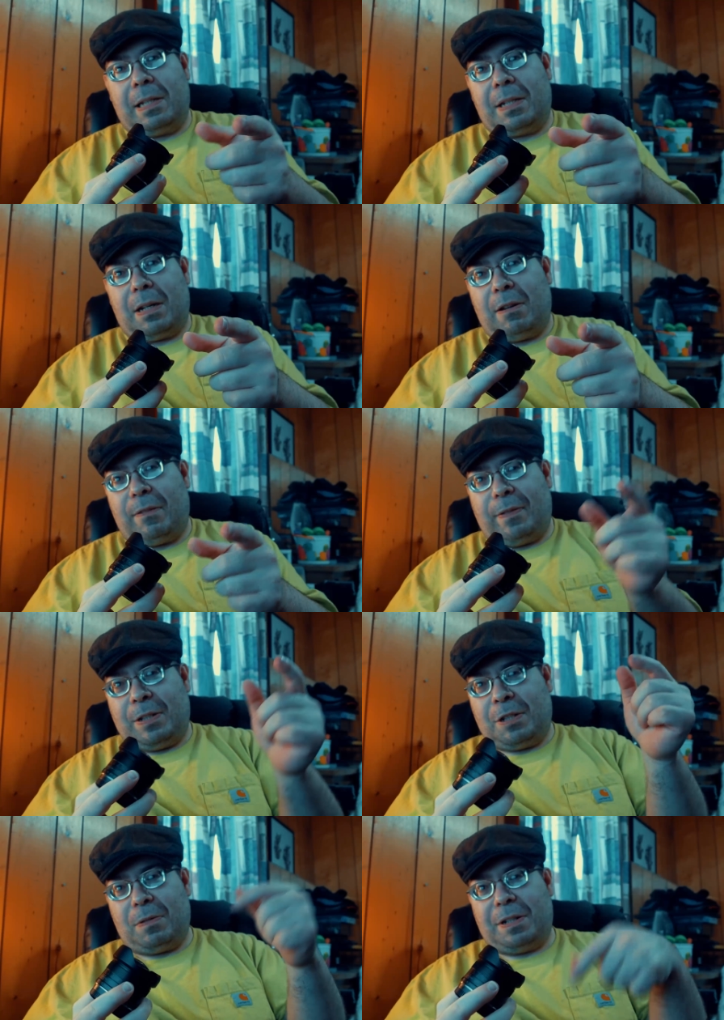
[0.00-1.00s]
this off
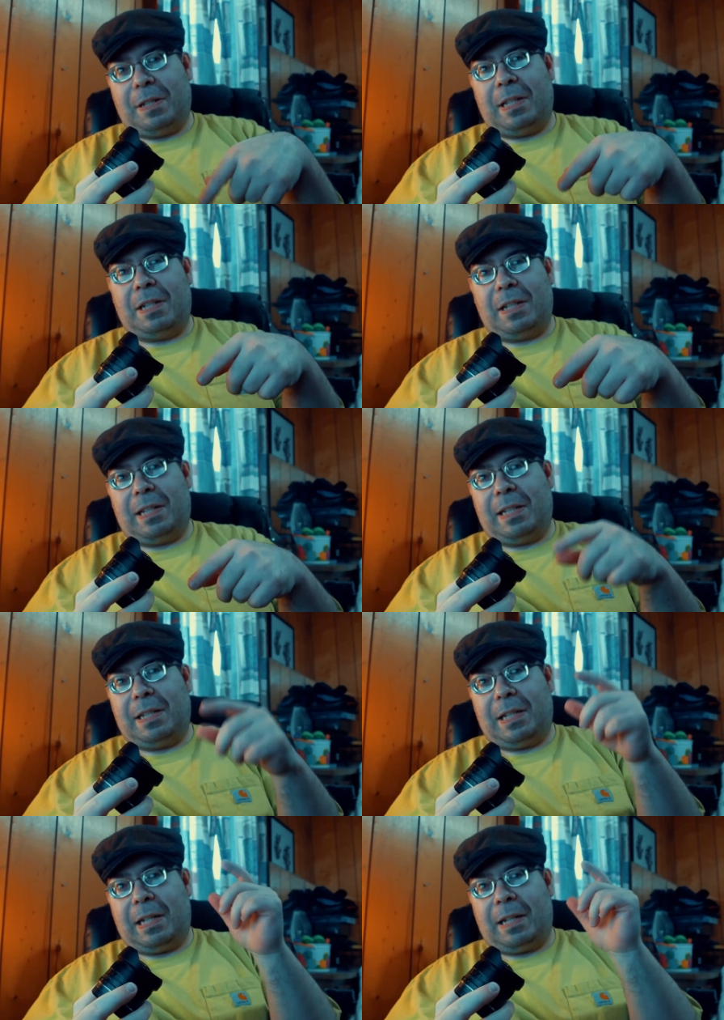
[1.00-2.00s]
and switch this
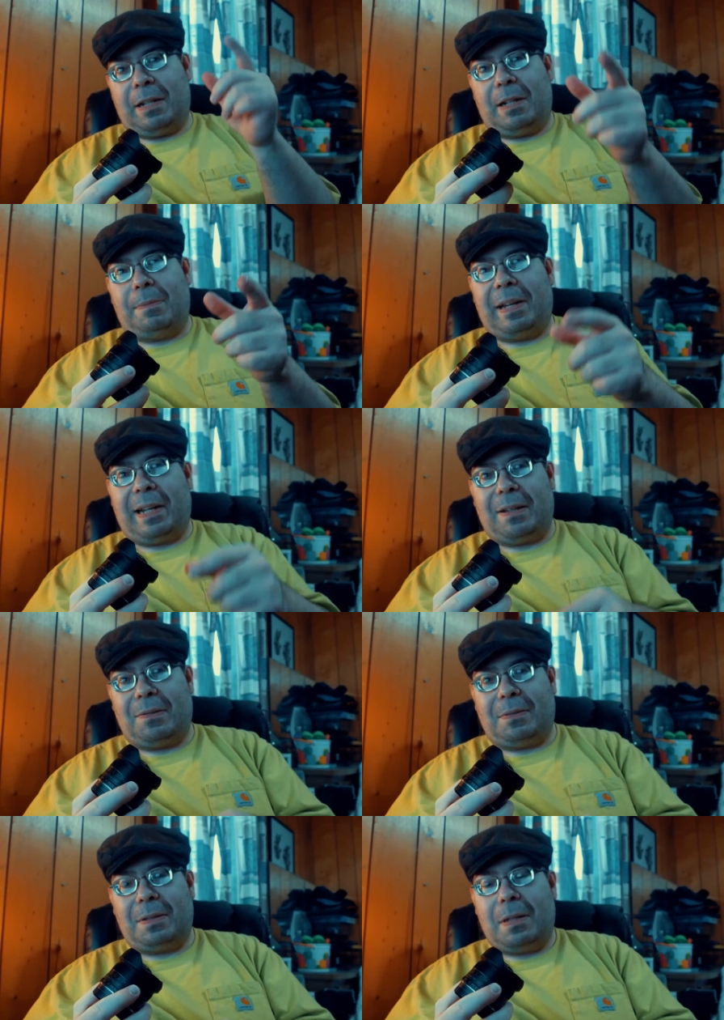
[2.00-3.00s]
lens and cut it back
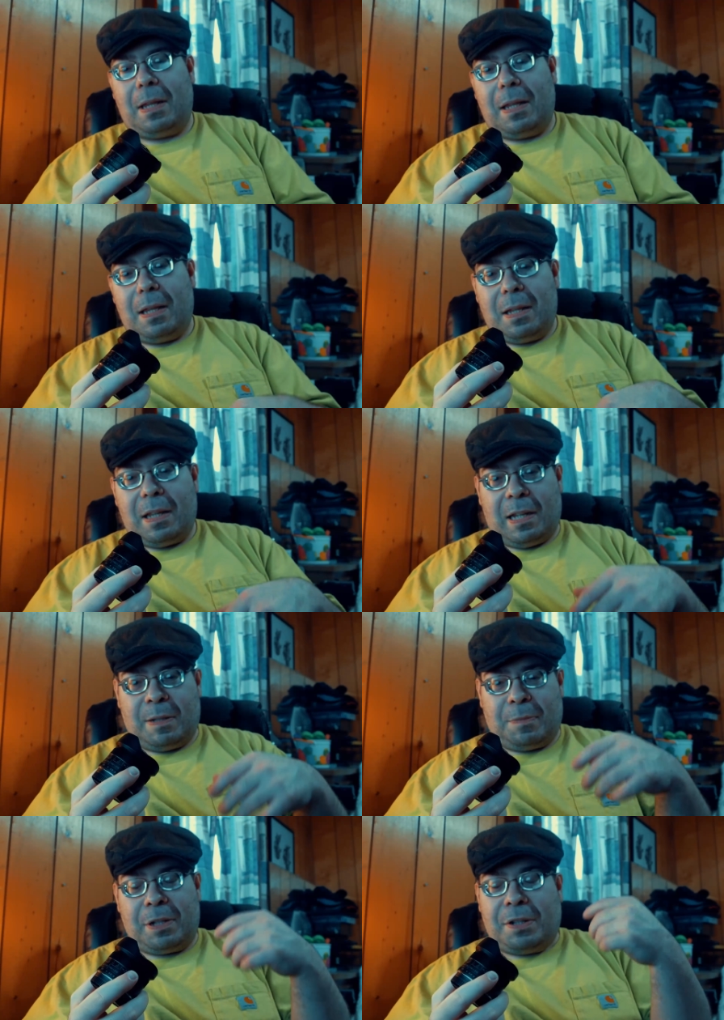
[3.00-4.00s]
on
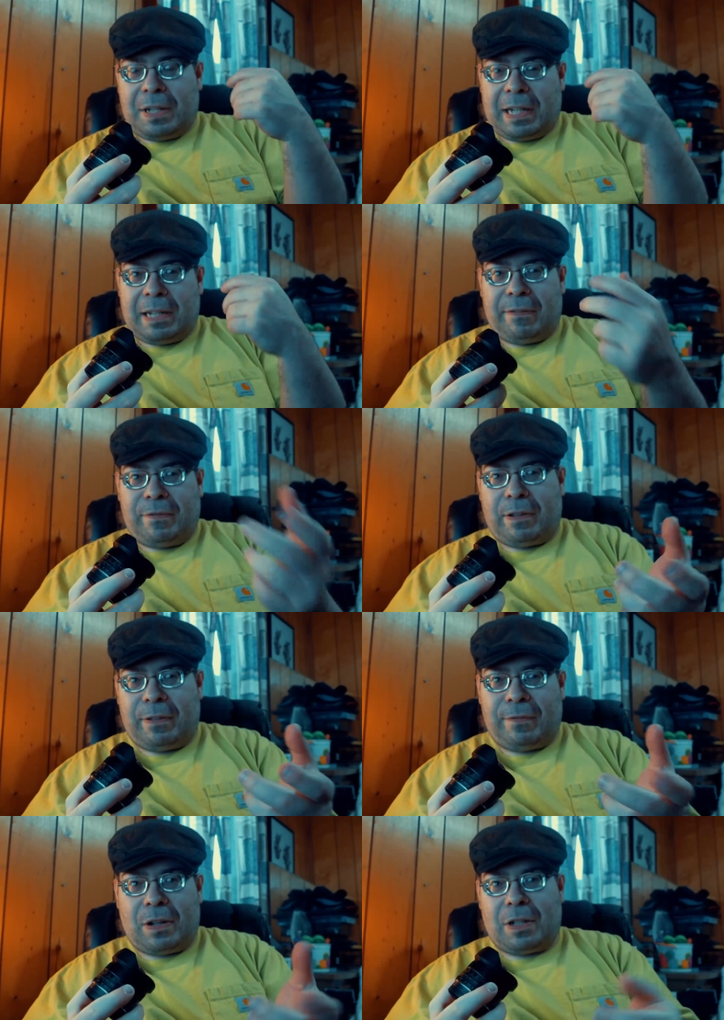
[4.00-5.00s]
um, you're seeing it for the
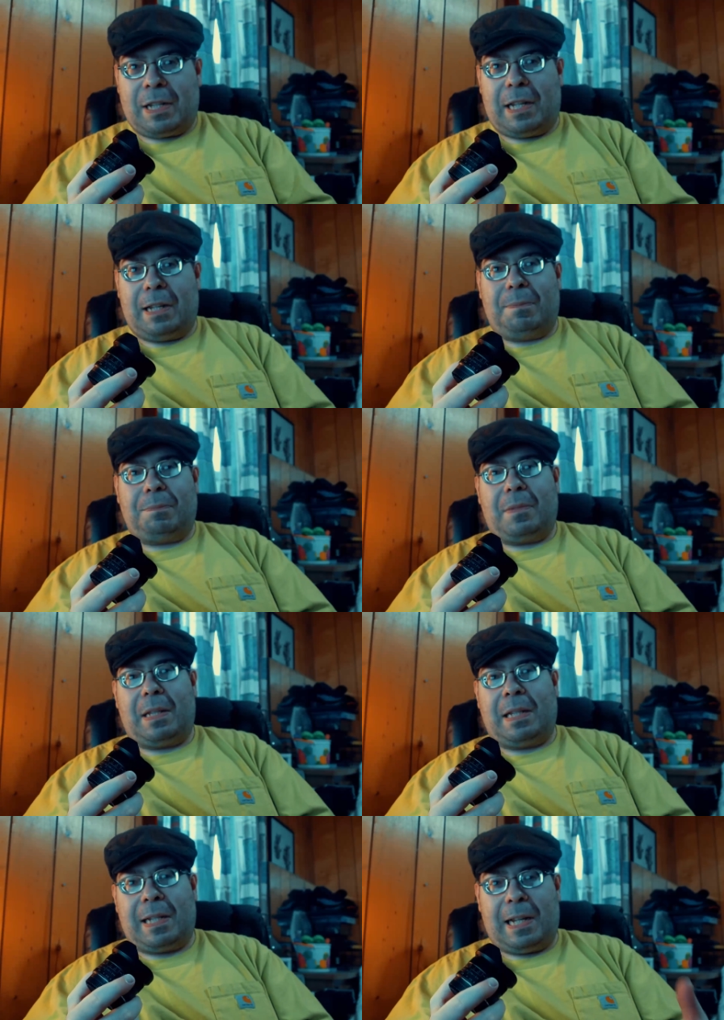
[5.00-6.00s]
first time
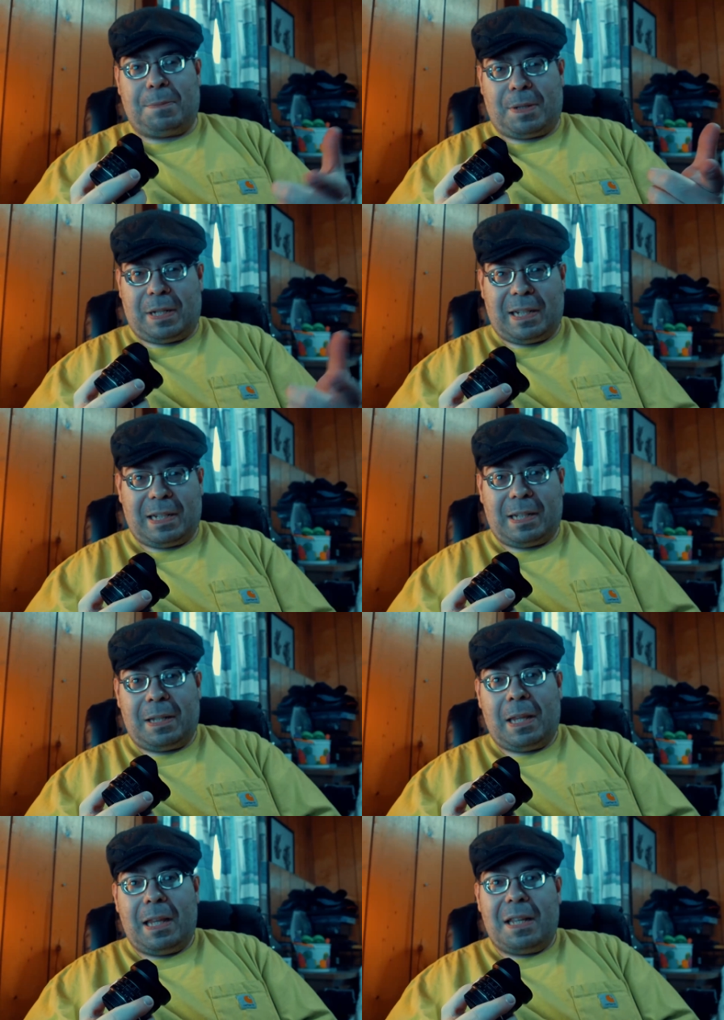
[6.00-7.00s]
as I'm seeing it,
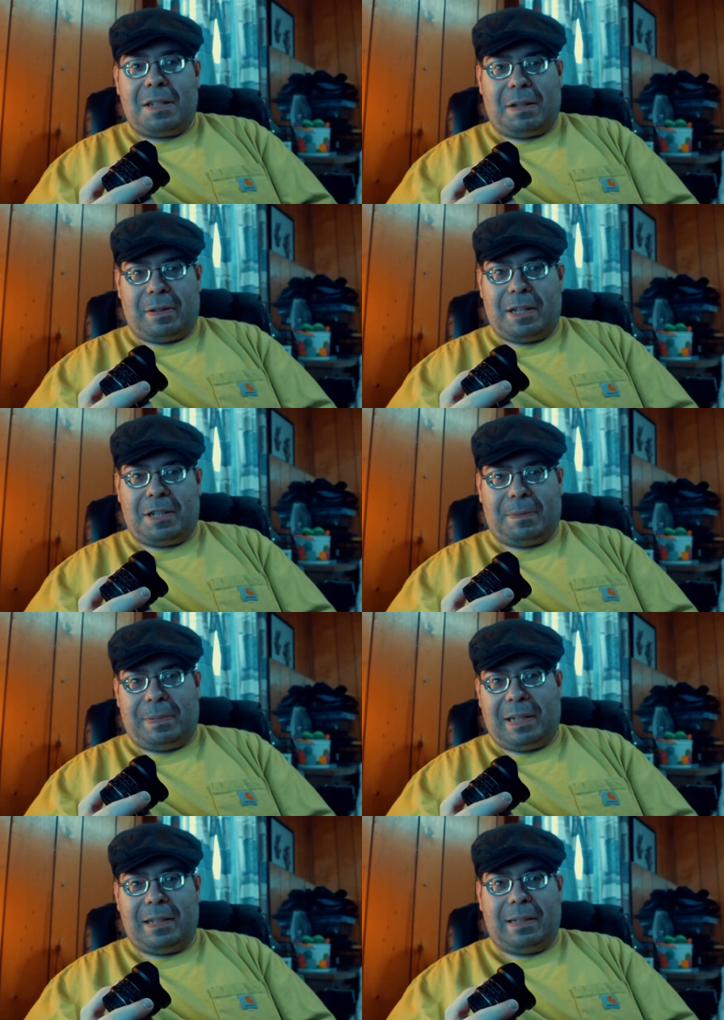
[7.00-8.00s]
so this should
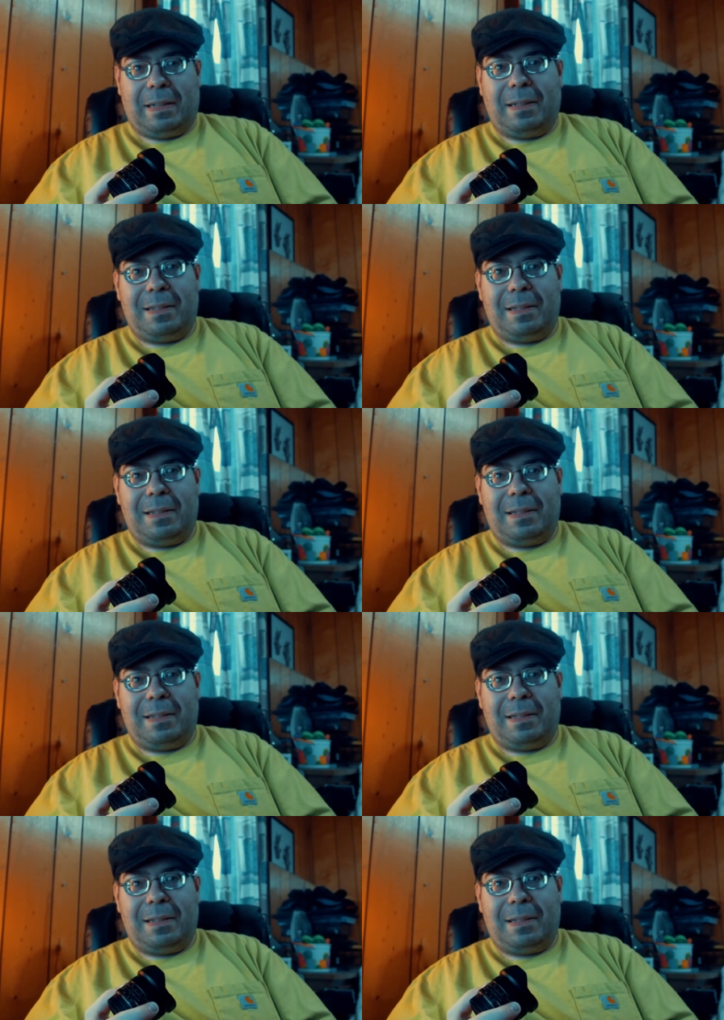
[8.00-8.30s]
be good.